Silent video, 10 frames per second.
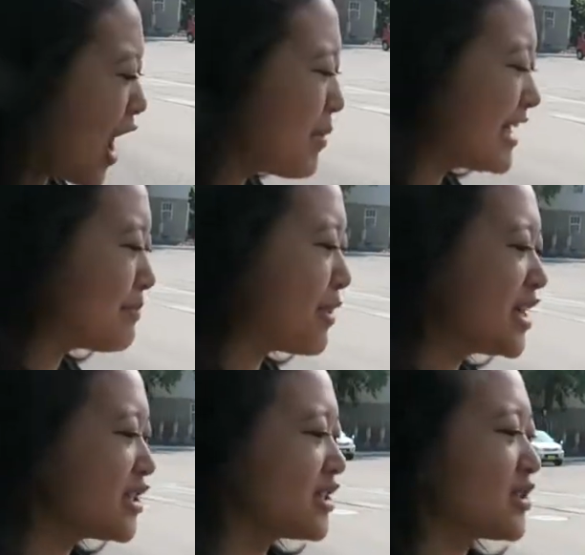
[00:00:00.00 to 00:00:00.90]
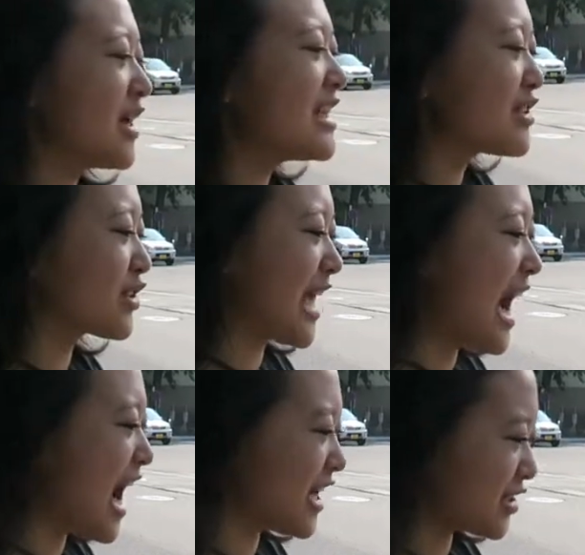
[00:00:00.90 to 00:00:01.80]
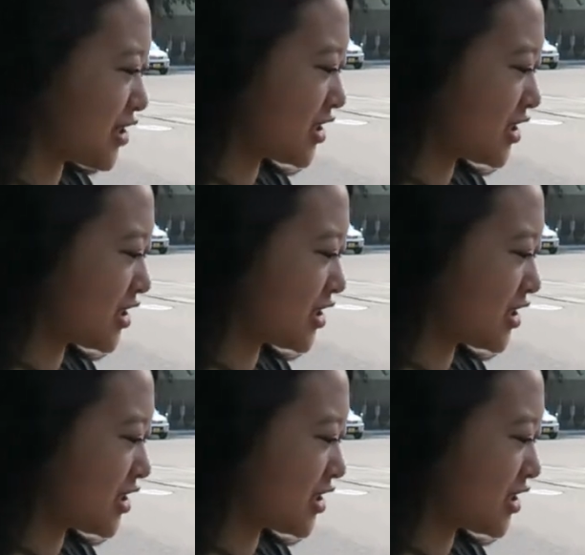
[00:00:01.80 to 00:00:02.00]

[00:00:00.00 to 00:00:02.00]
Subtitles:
How many Pidgeys do I need to catch?